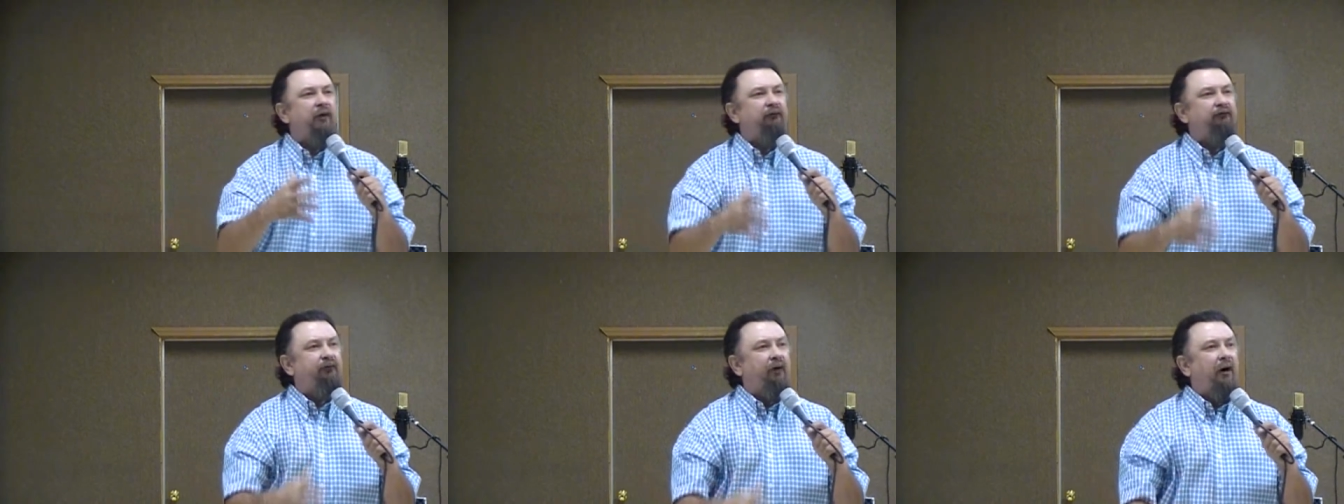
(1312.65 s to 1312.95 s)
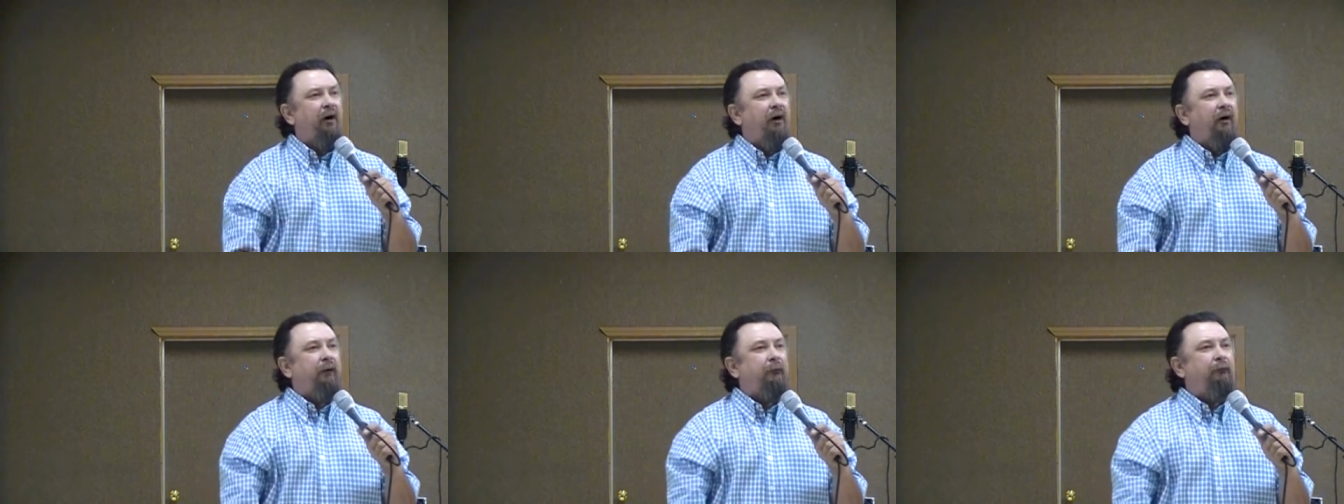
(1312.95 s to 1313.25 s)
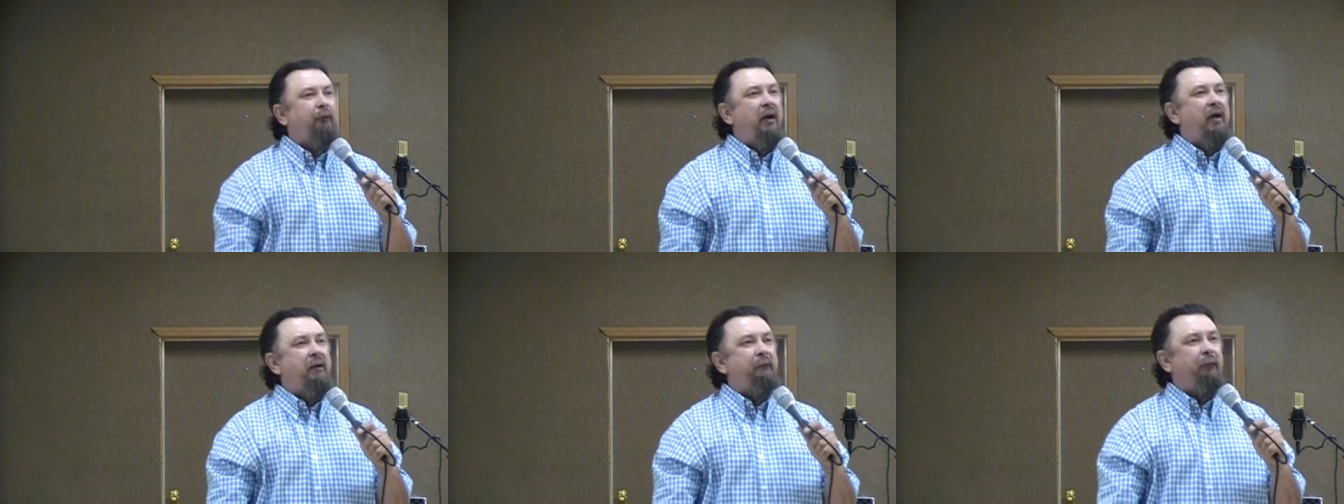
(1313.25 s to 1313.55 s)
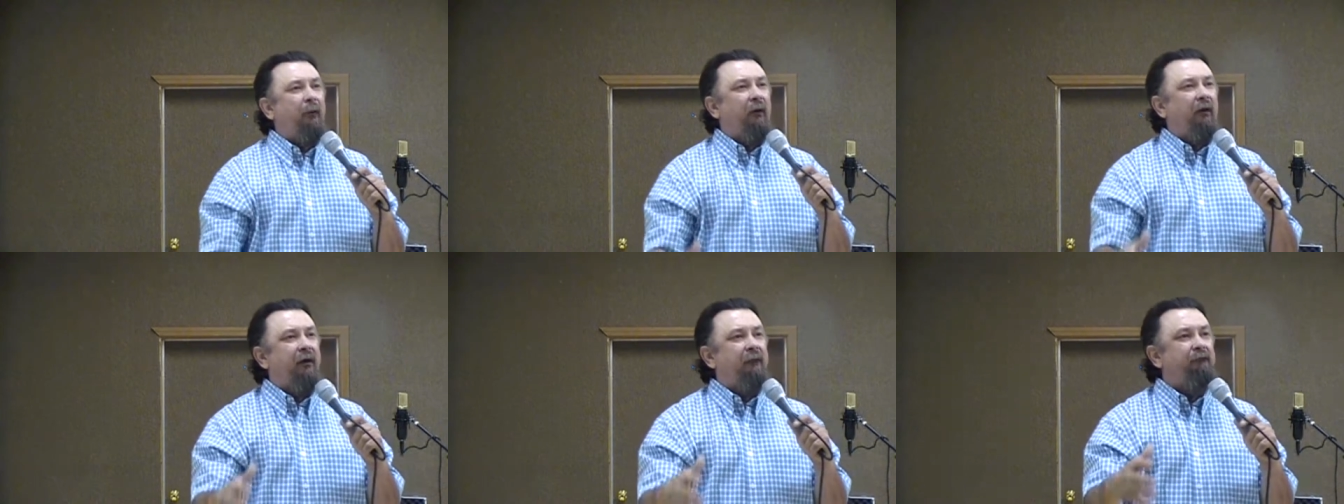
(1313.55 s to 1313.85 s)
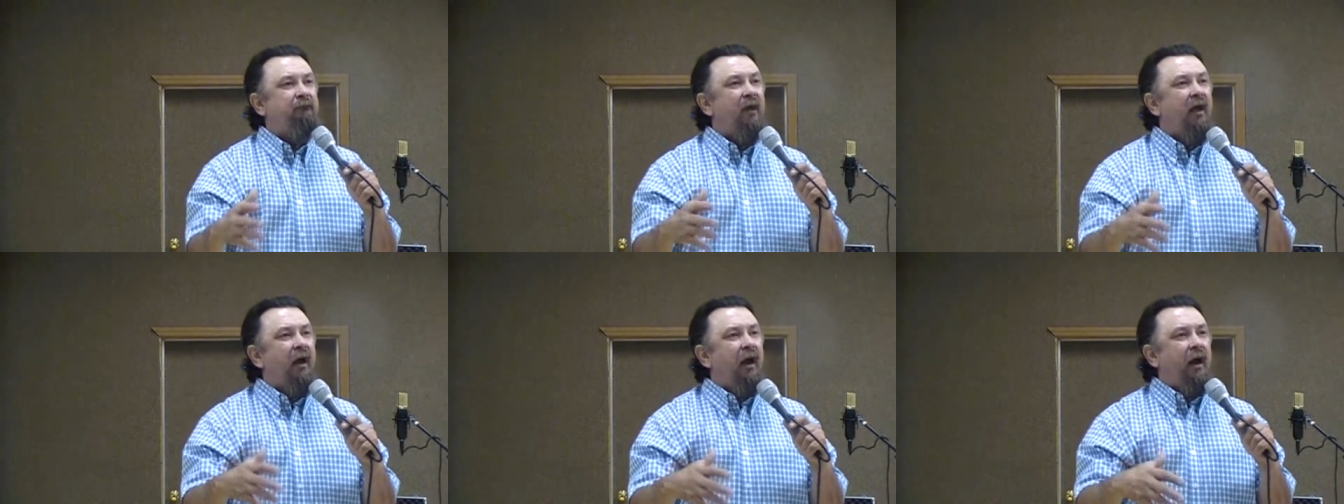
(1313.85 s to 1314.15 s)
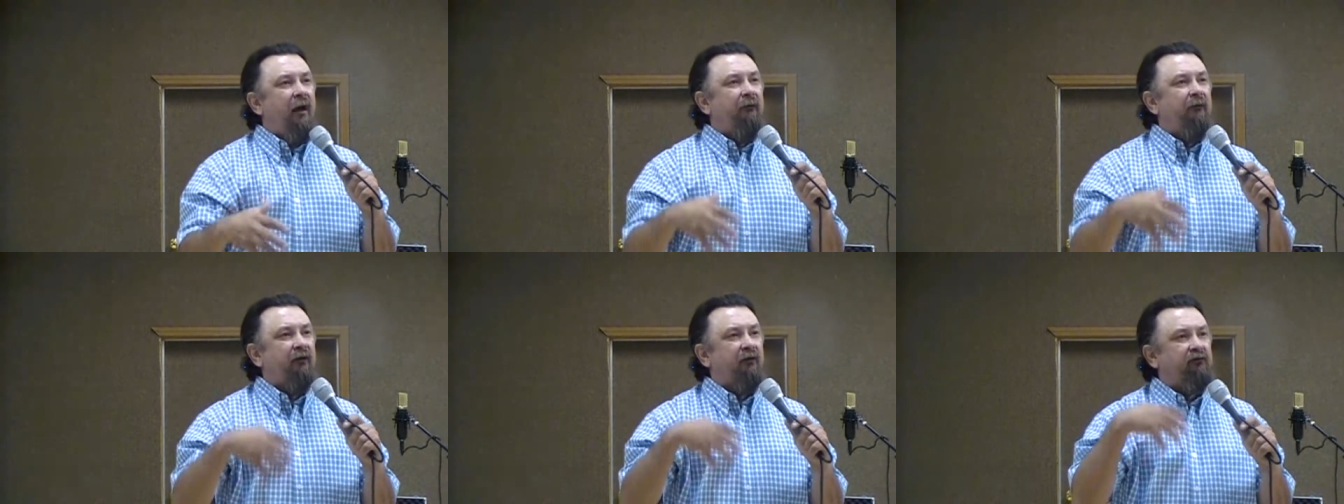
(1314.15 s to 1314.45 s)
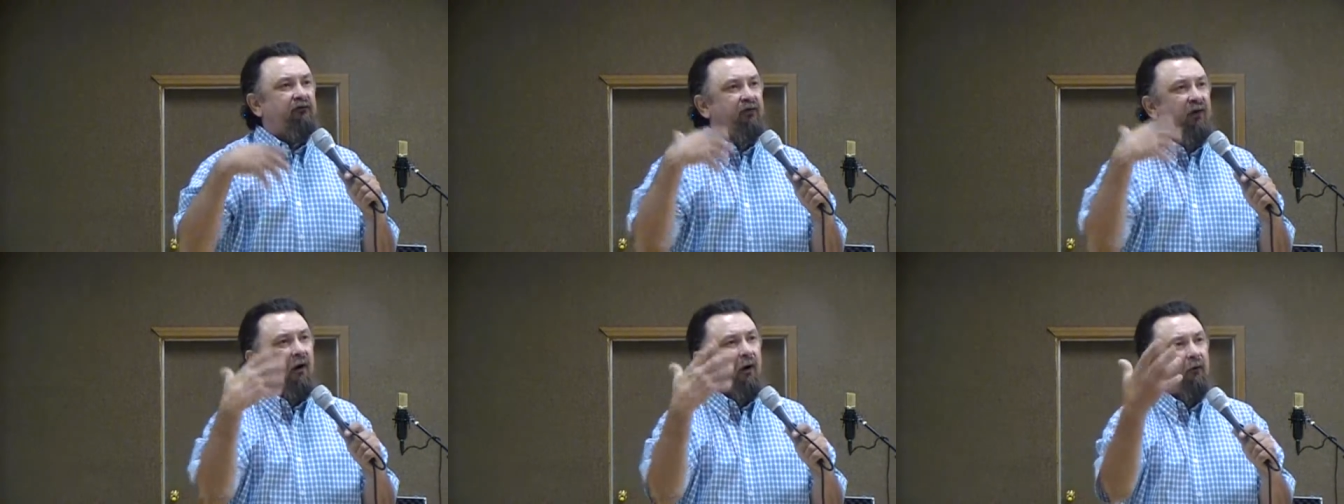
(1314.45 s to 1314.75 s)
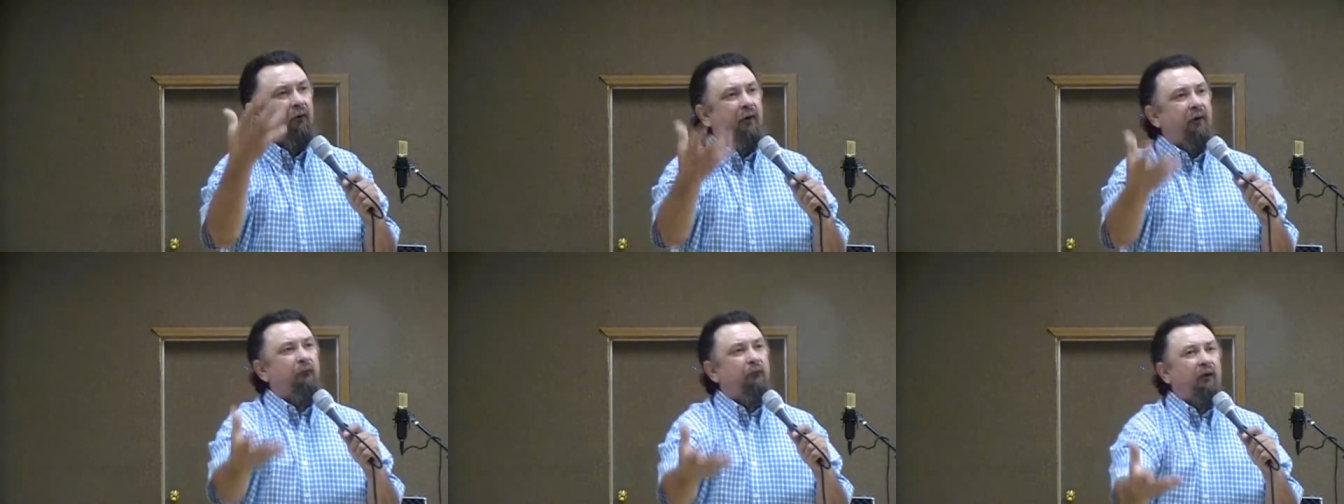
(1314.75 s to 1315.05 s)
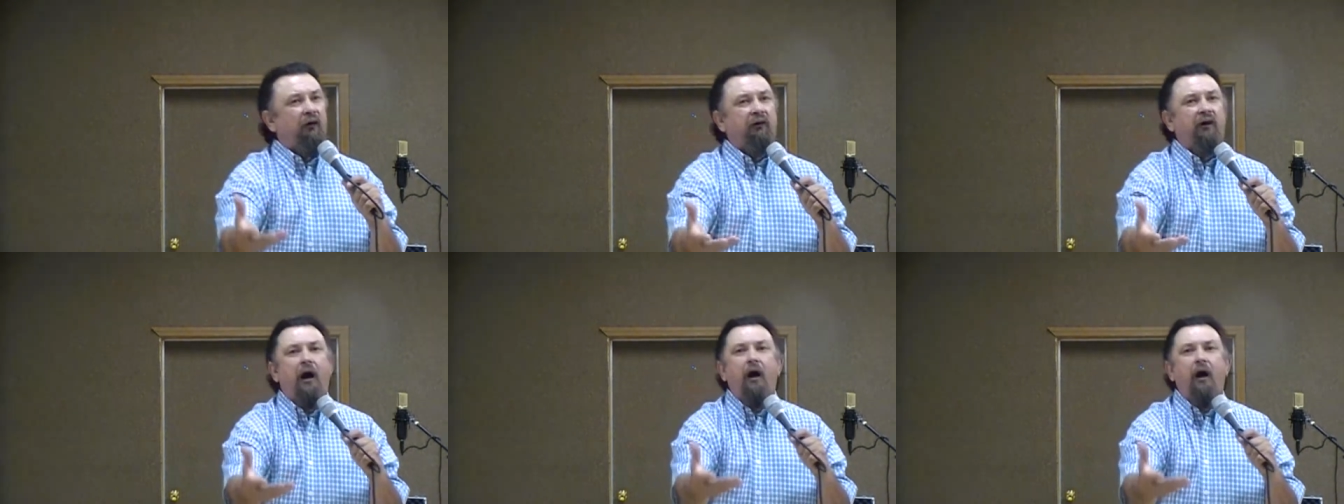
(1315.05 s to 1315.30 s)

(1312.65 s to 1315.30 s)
the drug people and, and the children were